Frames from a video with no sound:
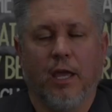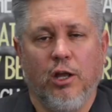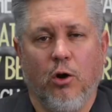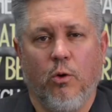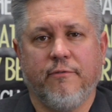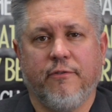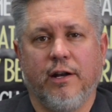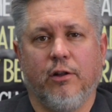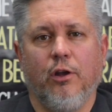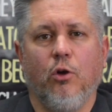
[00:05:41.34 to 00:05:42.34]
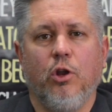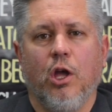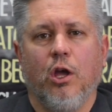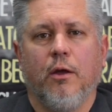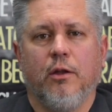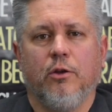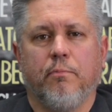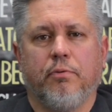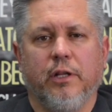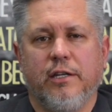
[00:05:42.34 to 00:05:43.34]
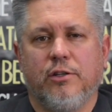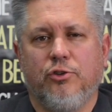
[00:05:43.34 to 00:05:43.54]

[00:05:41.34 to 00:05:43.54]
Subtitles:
One final note, please